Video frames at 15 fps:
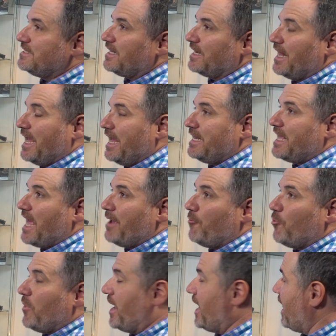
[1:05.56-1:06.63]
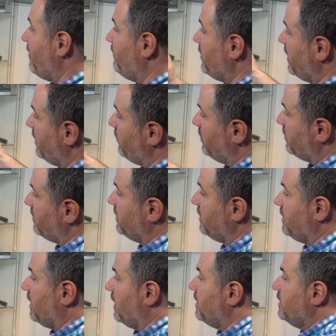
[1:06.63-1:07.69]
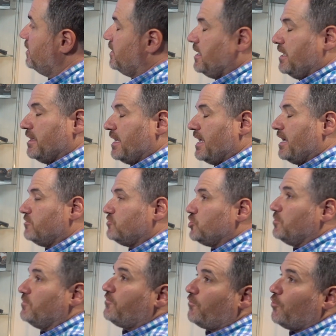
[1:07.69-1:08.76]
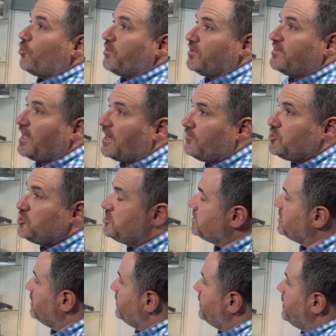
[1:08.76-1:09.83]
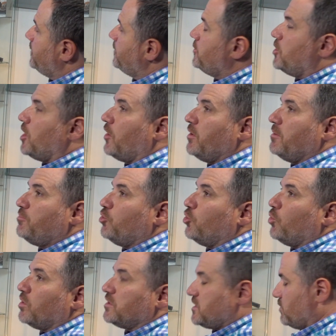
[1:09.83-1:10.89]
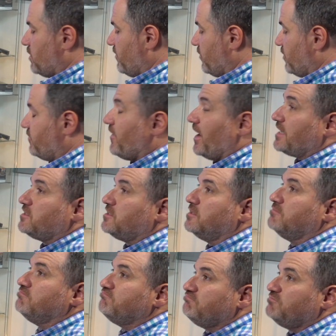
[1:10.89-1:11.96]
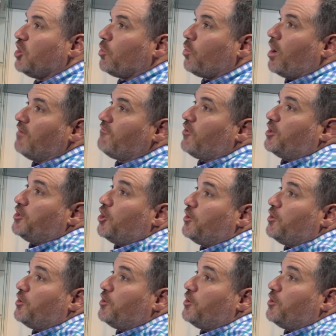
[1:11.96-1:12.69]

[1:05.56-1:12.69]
the LAN cable we have here at the in the lounge room for the televisions. No input whatsoever. In fact, no Wi-Fi, no